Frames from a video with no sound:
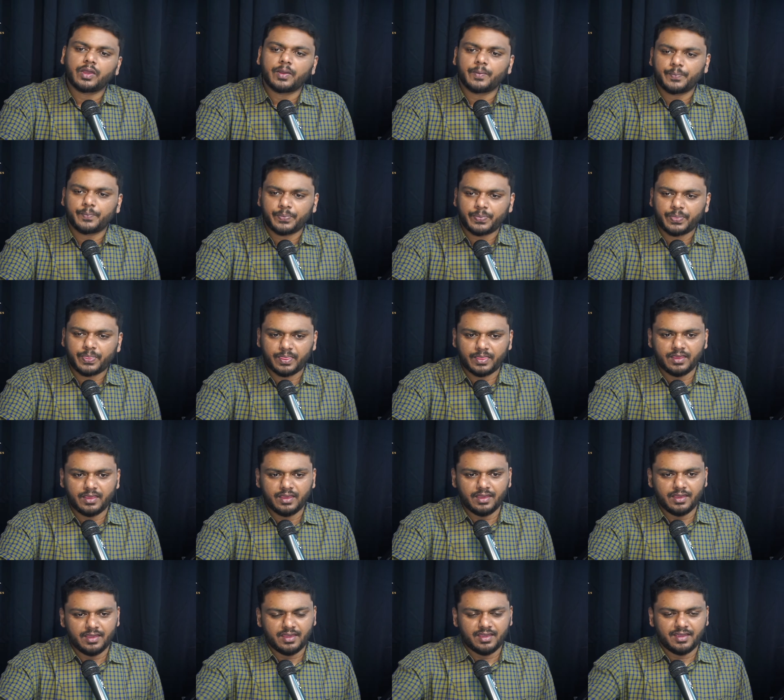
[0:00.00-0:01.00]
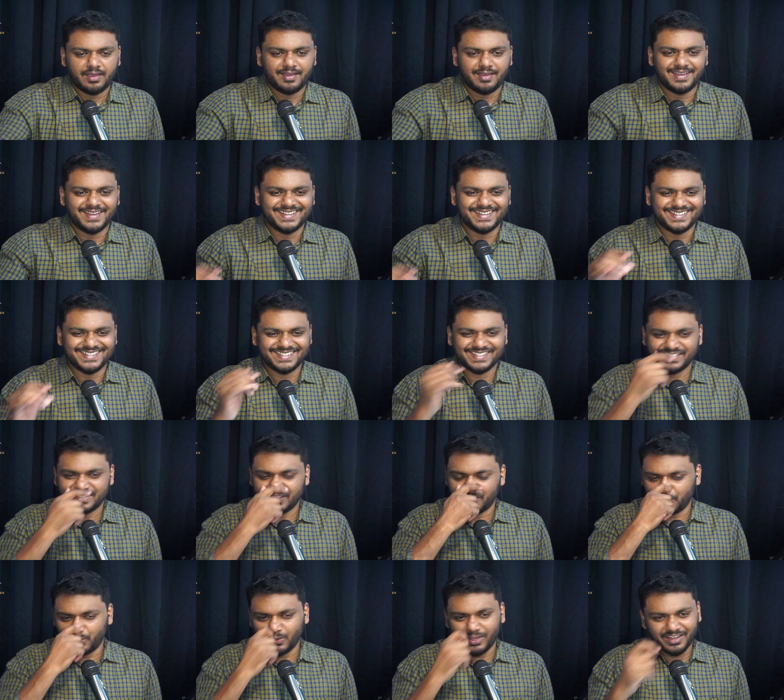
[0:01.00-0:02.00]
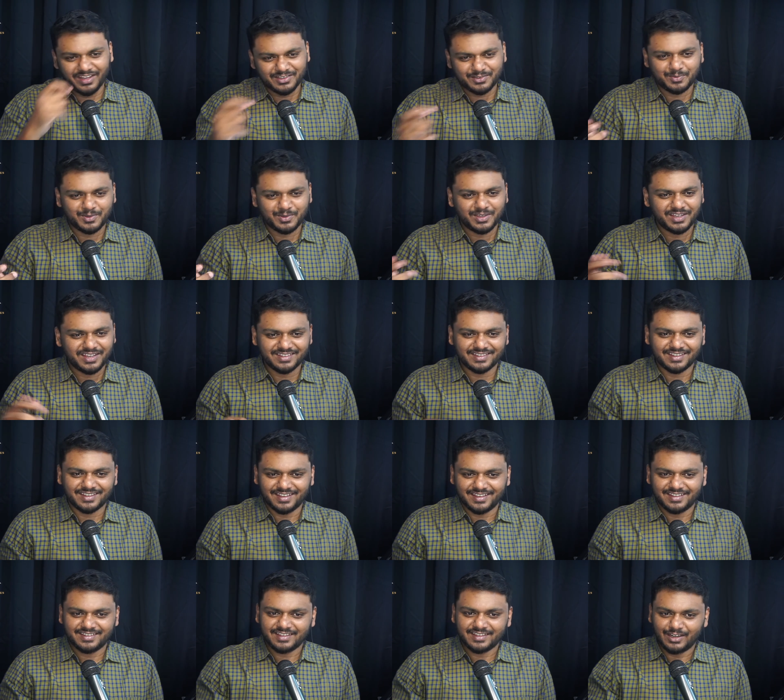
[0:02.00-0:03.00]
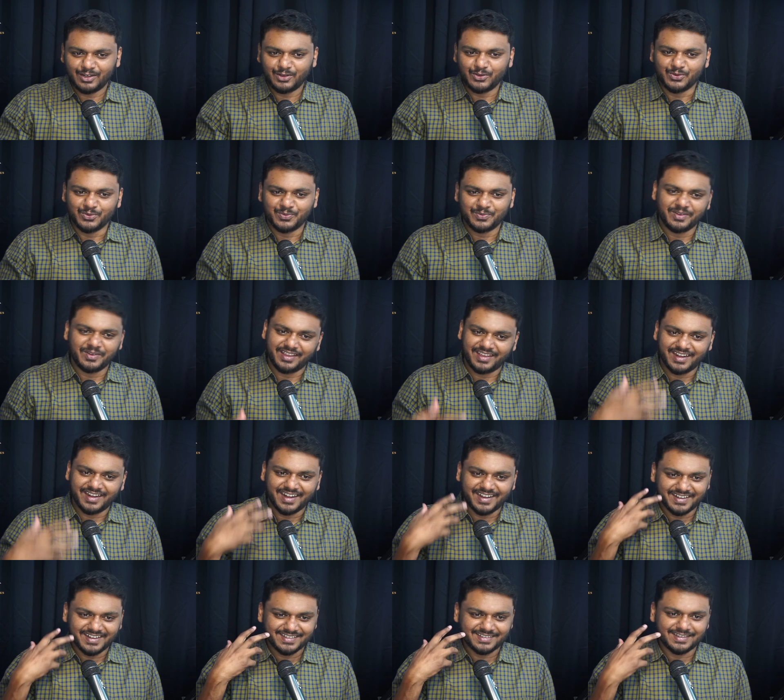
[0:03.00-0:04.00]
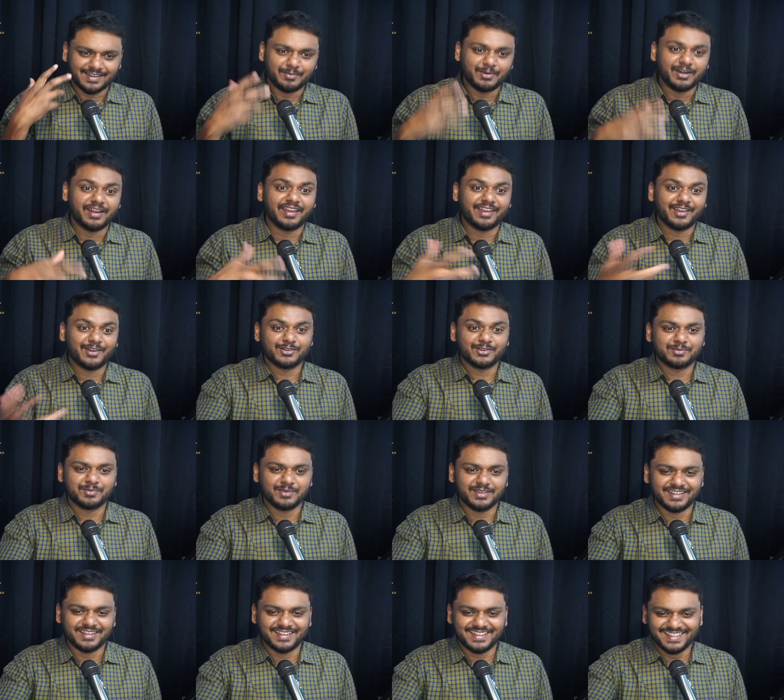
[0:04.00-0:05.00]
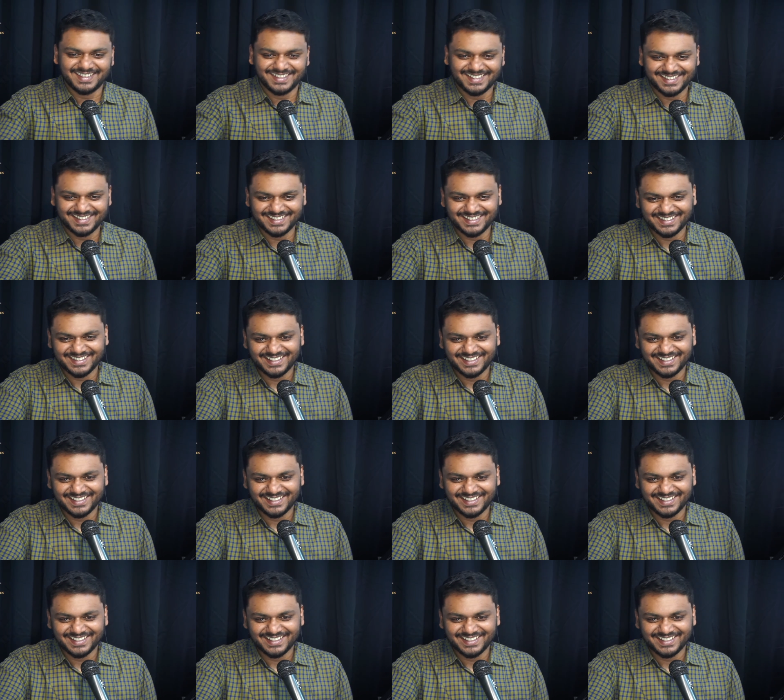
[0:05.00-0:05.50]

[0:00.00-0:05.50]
Okay. So say you can speak in Telugu. I can understand, but I cannot speak.